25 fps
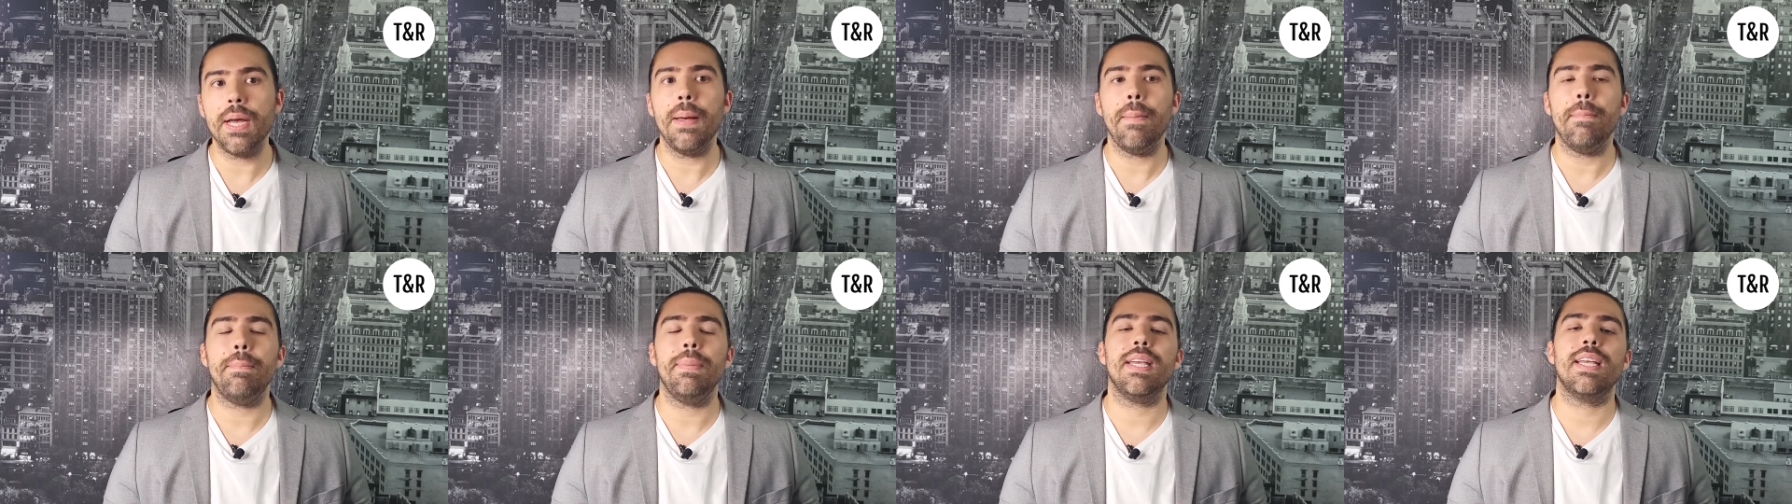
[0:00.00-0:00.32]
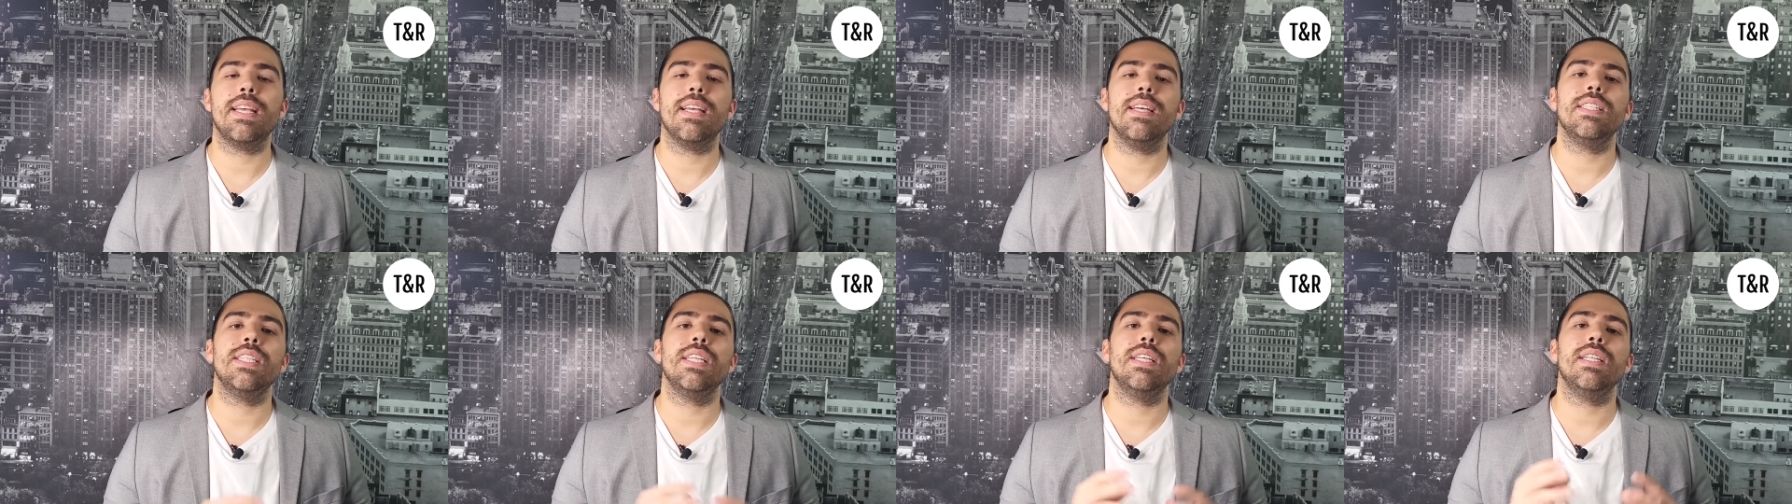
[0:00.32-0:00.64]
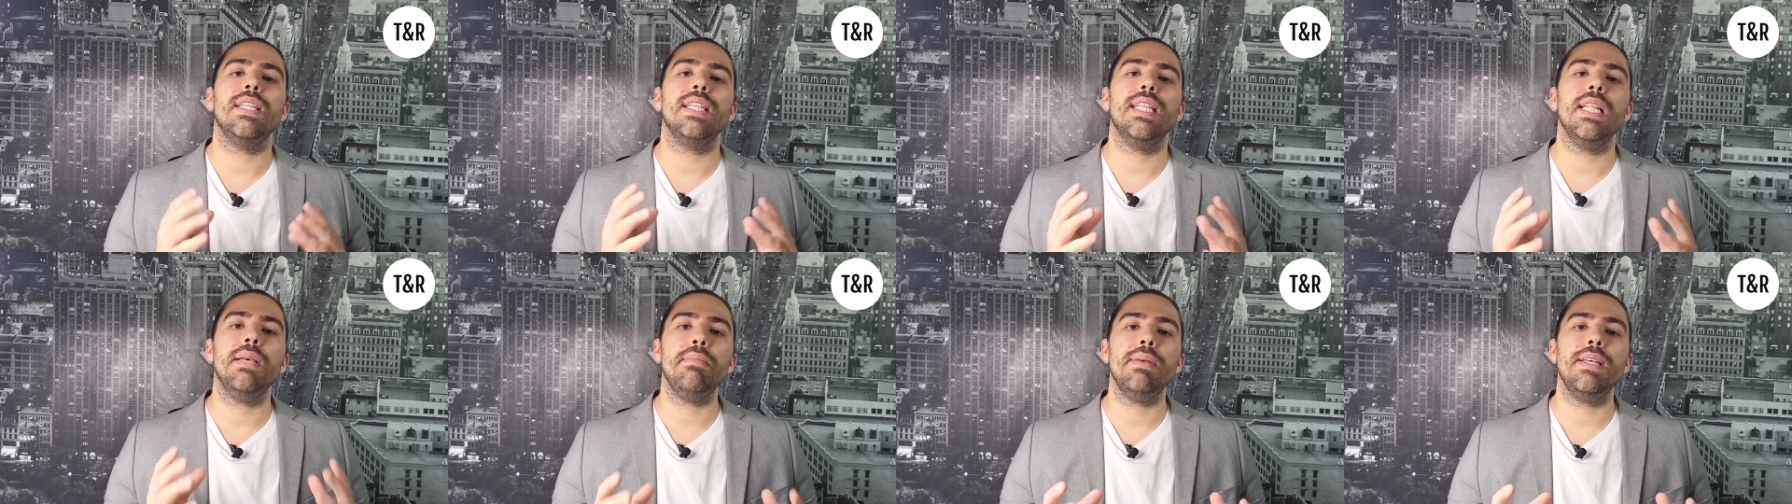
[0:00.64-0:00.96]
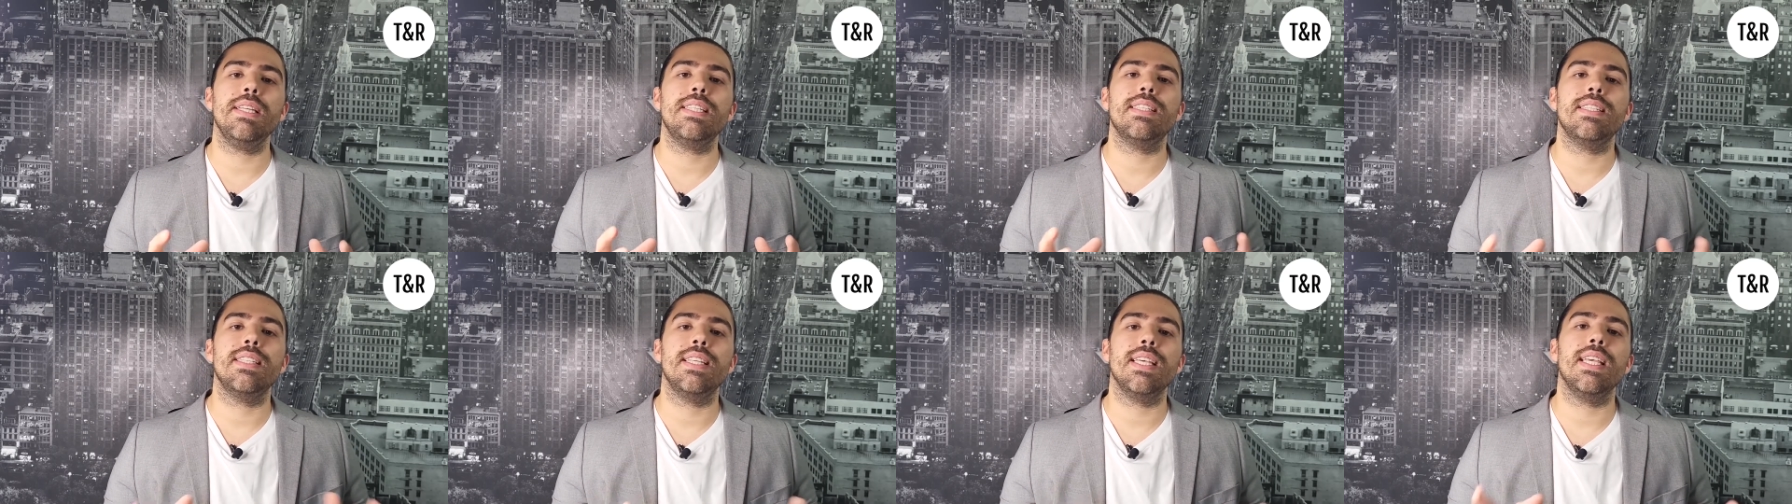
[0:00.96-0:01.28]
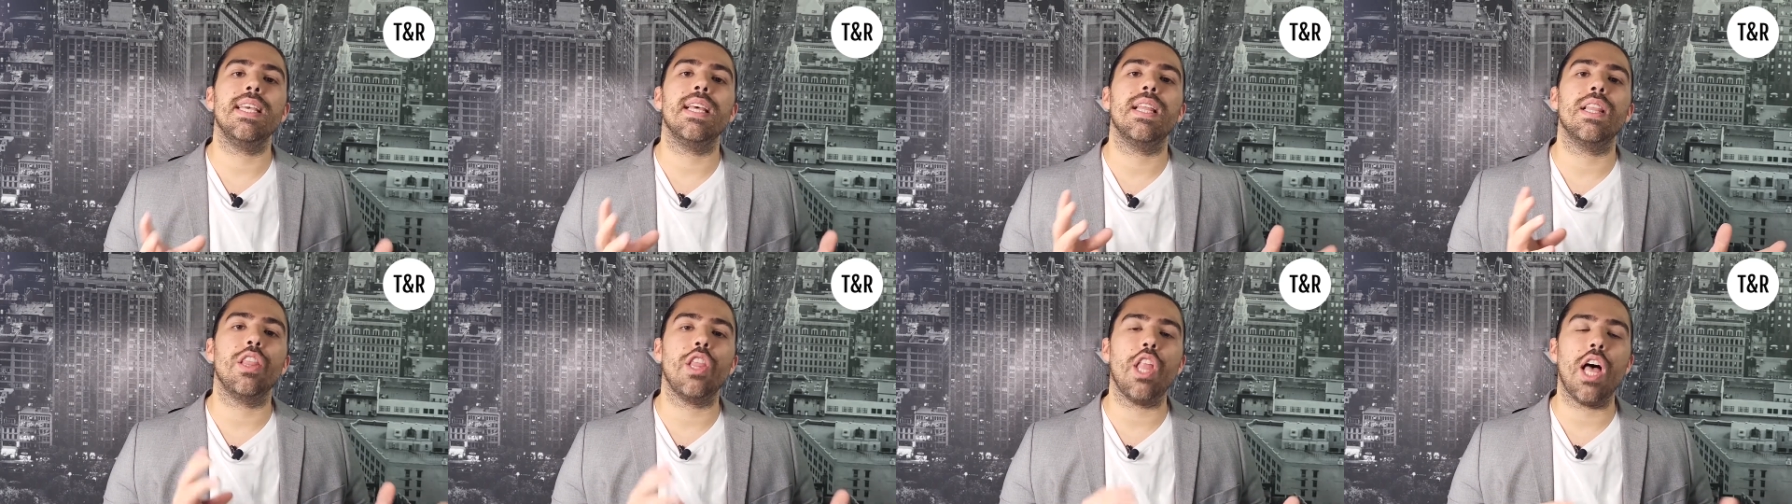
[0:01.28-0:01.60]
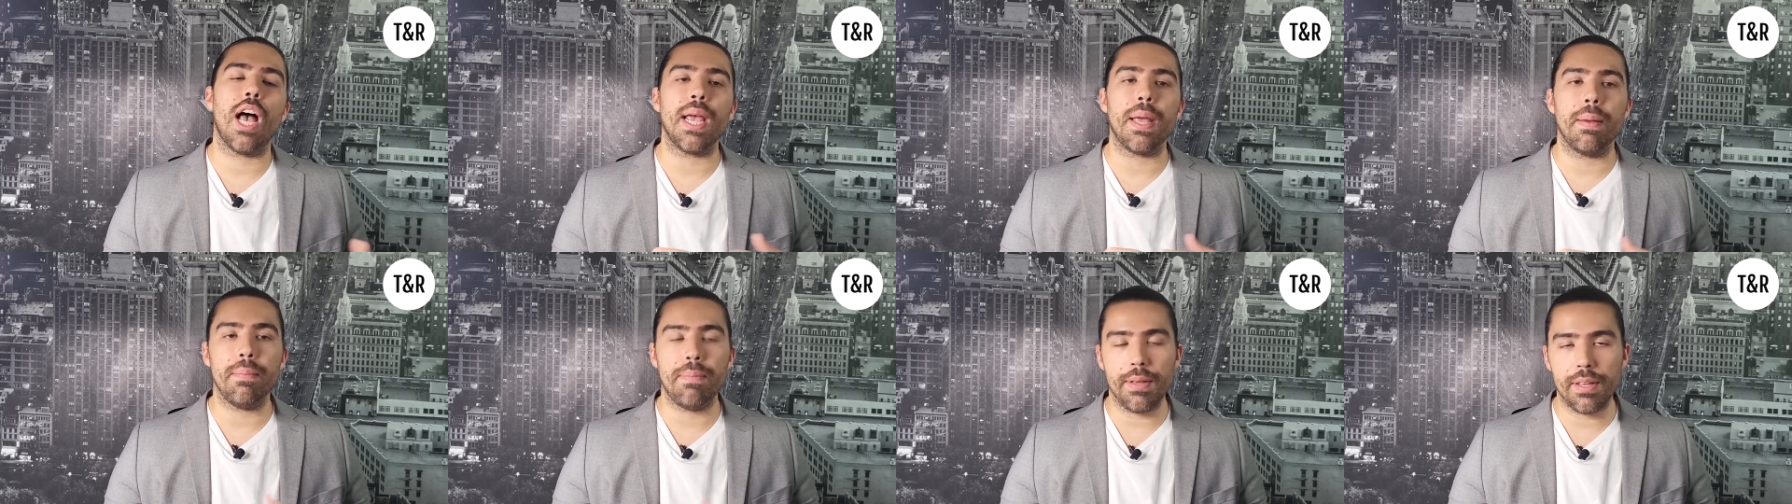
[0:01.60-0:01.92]
because it limits the
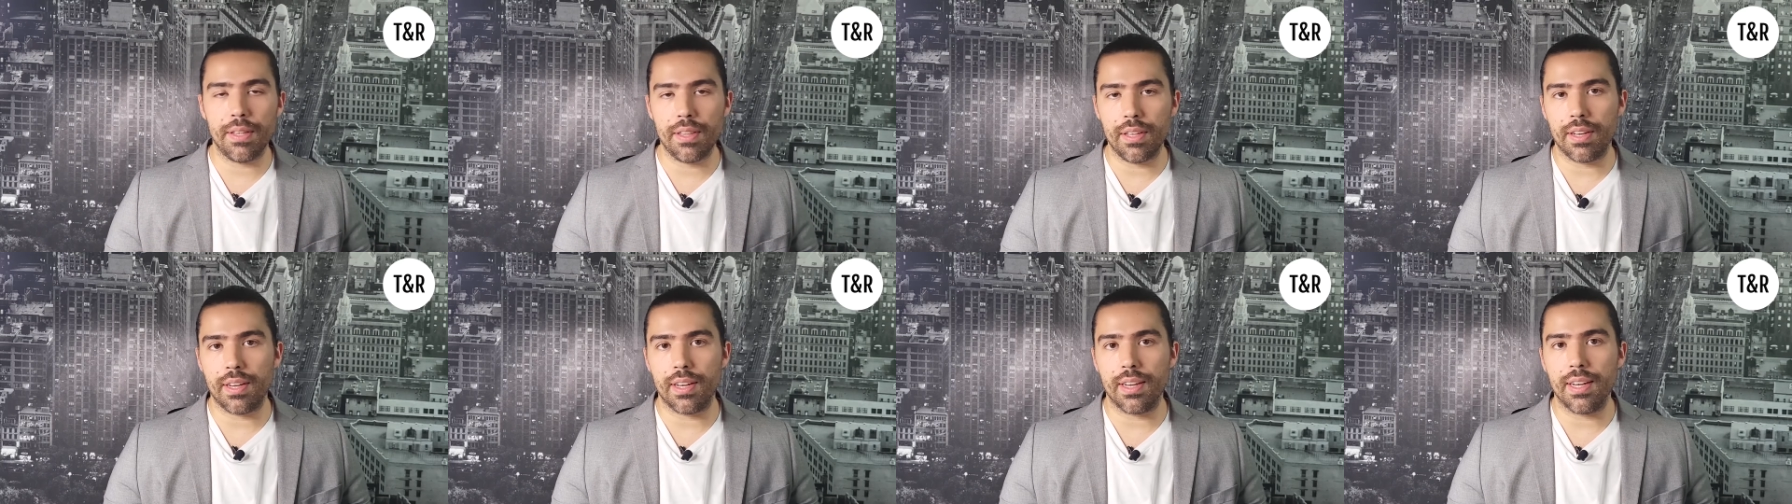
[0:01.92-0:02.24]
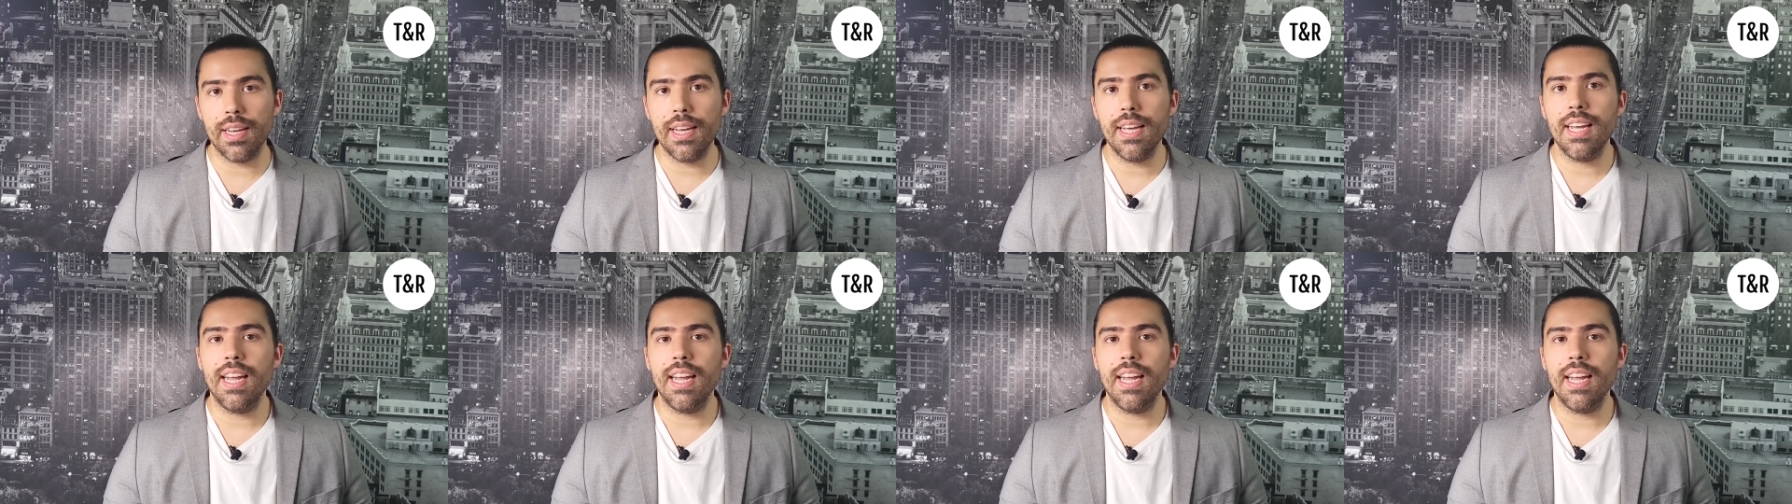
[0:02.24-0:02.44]
liability.